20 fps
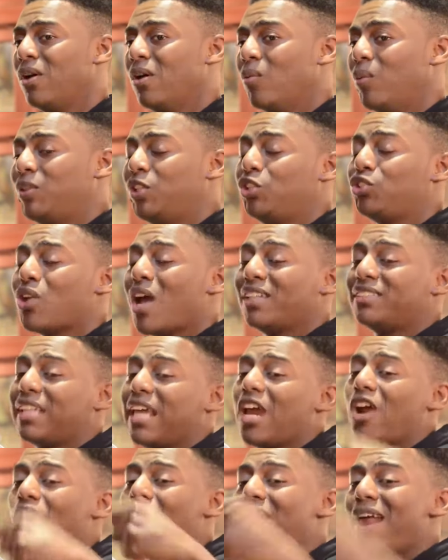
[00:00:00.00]
When she tries to
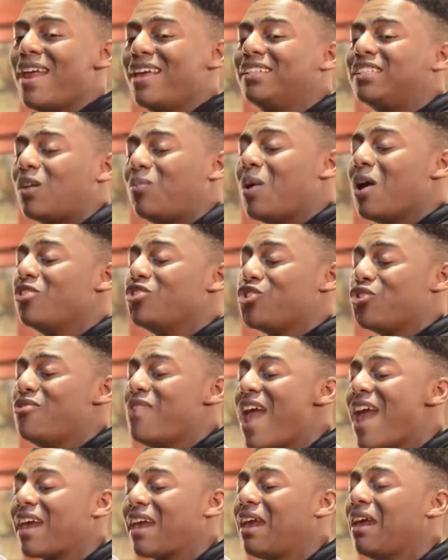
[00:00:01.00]
get her hands around your
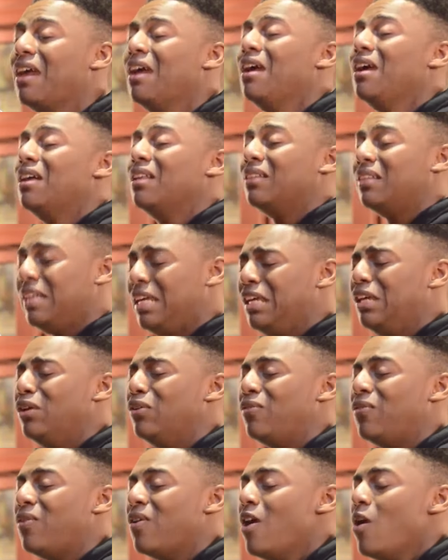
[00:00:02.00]
neck,
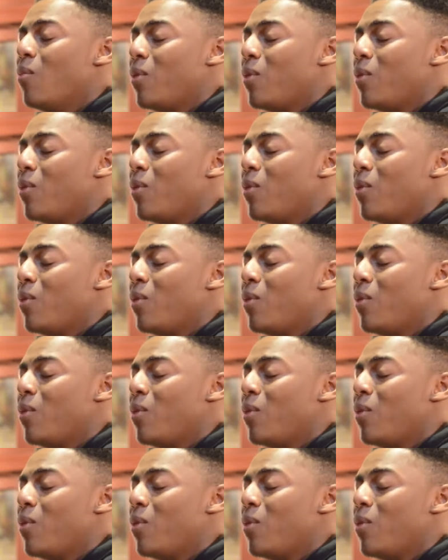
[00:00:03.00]
leave.